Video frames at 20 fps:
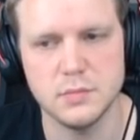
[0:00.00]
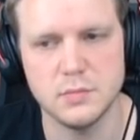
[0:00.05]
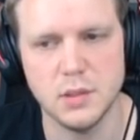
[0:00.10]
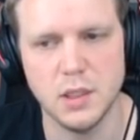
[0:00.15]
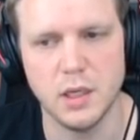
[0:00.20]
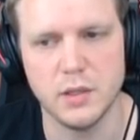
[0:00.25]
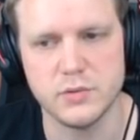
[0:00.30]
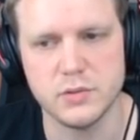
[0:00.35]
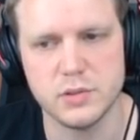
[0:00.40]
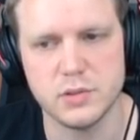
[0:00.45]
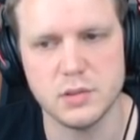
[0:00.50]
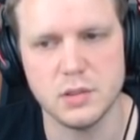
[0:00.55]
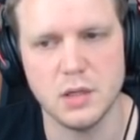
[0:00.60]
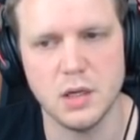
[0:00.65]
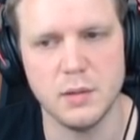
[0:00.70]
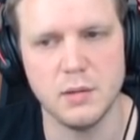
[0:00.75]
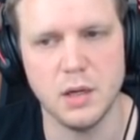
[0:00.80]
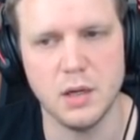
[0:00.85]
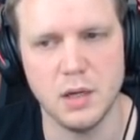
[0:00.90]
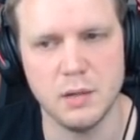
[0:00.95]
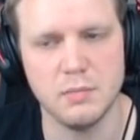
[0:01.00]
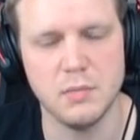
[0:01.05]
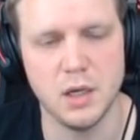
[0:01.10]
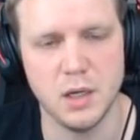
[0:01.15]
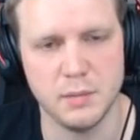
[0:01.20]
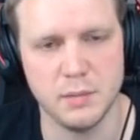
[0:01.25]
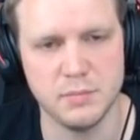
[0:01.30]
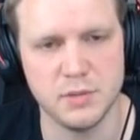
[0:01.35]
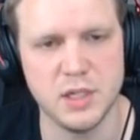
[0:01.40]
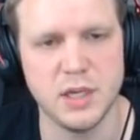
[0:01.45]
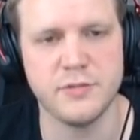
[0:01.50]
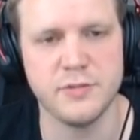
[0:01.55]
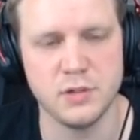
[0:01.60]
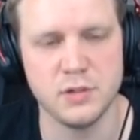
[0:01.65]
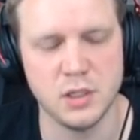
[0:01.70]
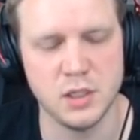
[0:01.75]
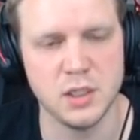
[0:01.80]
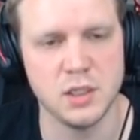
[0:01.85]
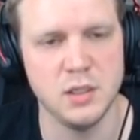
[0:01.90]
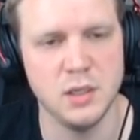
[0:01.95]
Yes, I, am I'm, I'm
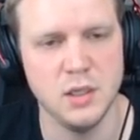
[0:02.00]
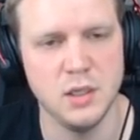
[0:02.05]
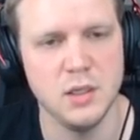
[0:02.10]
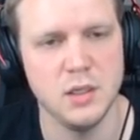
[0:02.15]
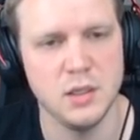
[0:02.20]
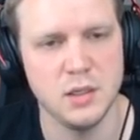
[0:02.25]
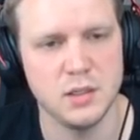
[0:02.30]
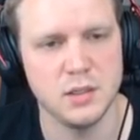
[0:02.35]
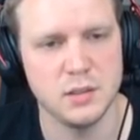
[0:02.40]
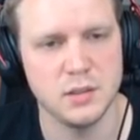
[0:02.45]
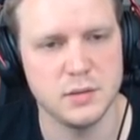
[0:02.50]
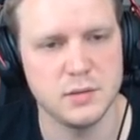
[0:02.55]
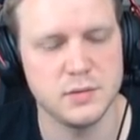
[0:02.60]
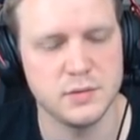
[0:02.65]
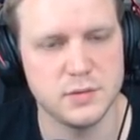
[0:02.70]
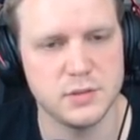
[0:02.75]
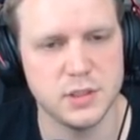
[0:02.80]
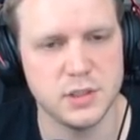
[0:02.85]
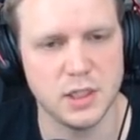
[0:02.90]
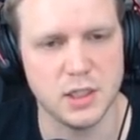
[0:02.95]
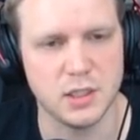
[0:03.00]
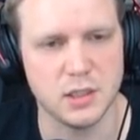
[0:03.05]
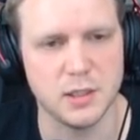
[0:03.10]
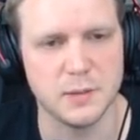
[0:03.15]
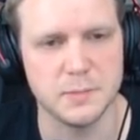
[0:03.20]
definitely and also seeing